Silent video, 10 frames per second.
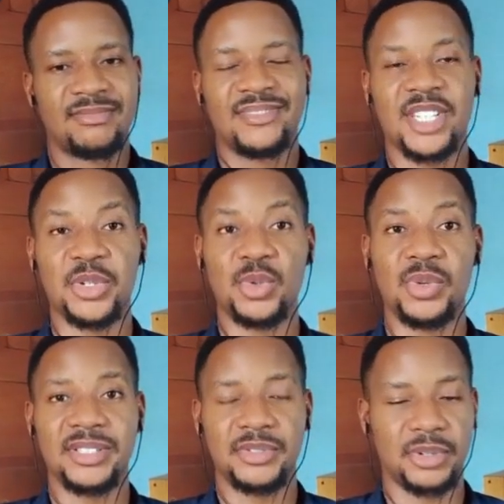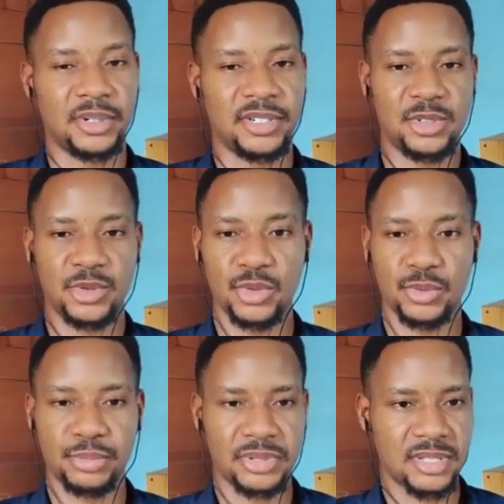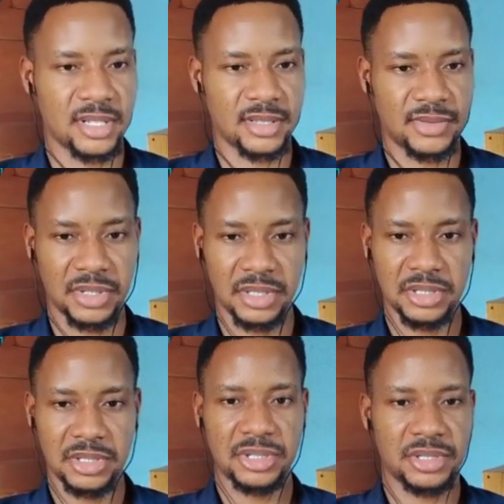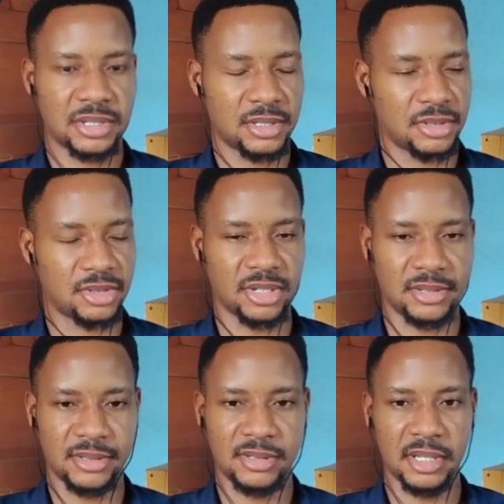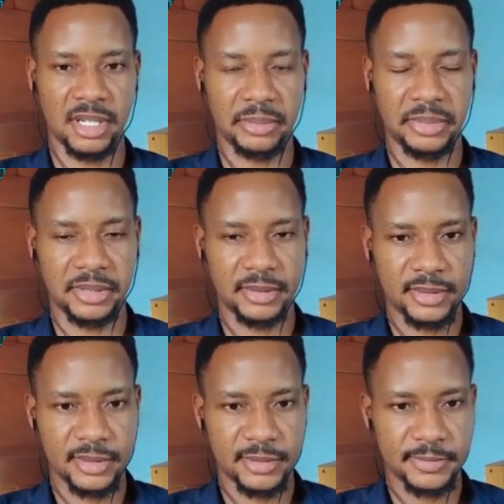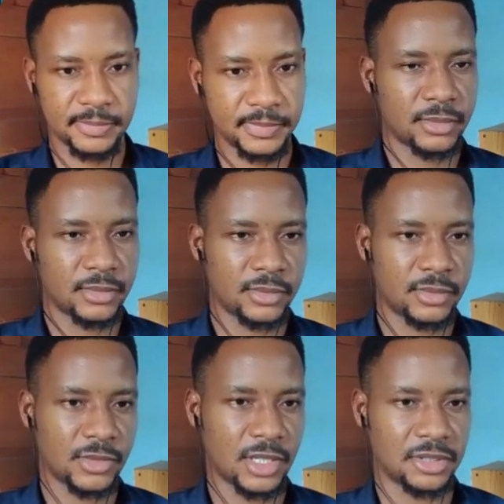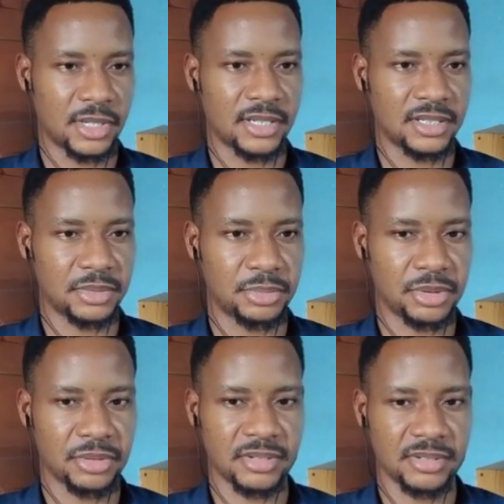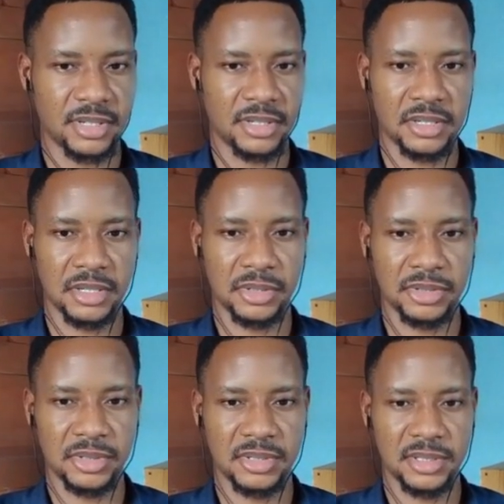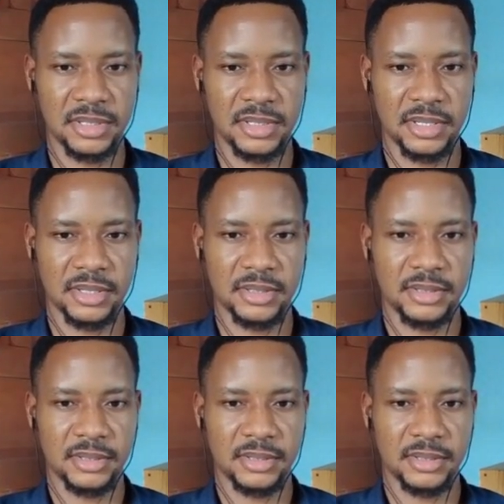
then you wait for it to process finish, to just take a minute. As you can see the progress here, you can also see it here.